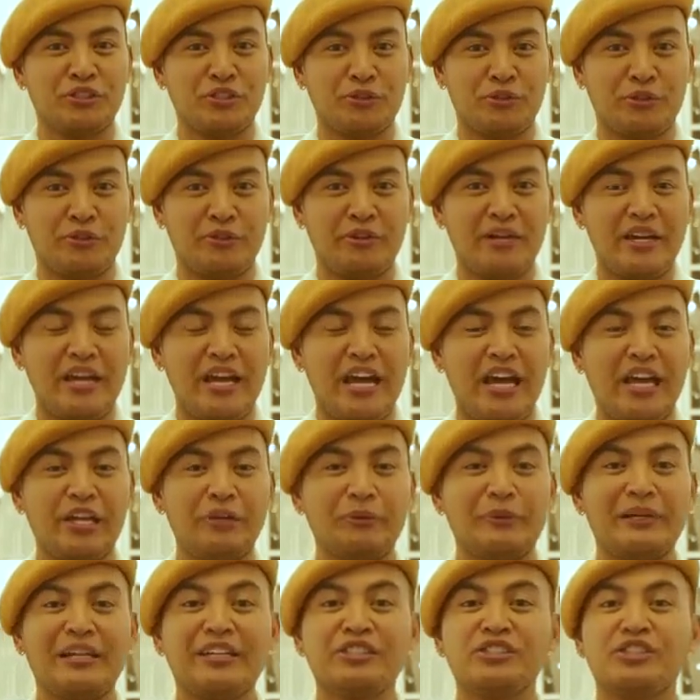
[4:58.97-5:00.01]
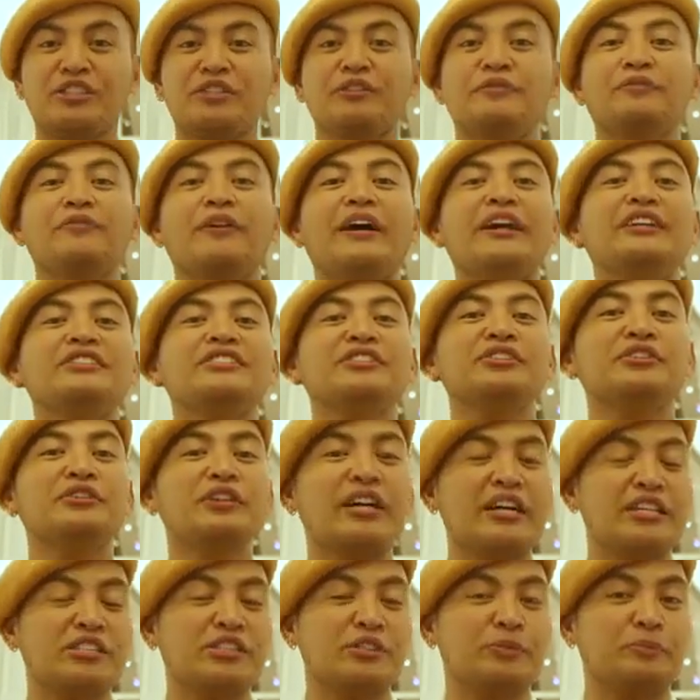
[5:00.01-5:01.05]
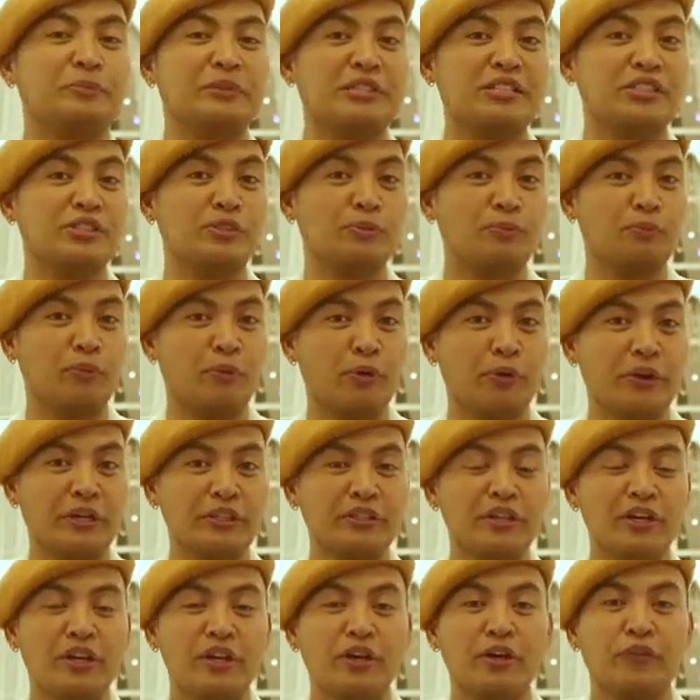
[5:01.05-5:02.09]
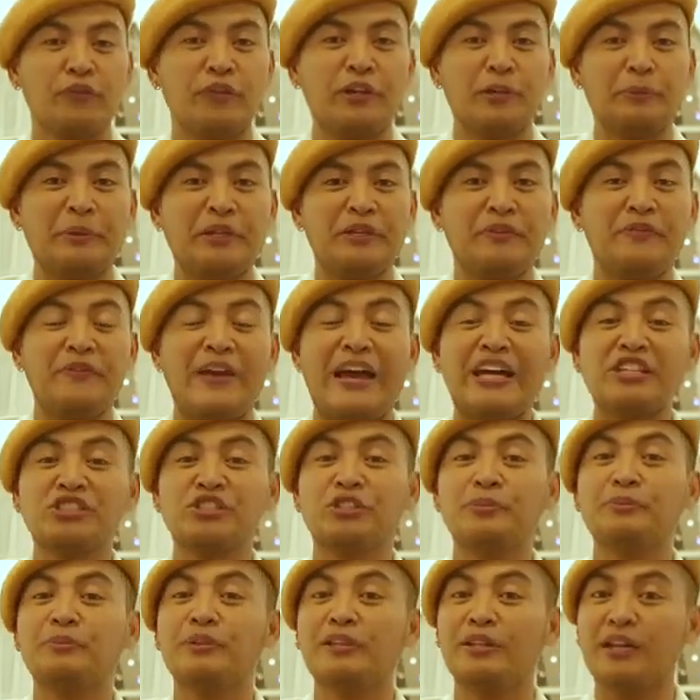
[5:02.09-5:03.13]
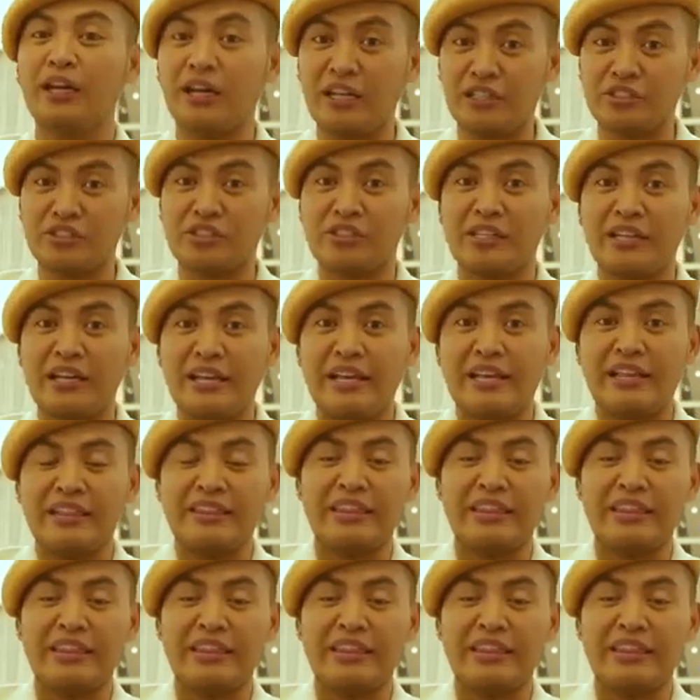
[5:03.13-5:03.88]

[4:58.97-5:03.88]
Couture. And I would like to invite you guys to please support Philippine Fashion Mélange.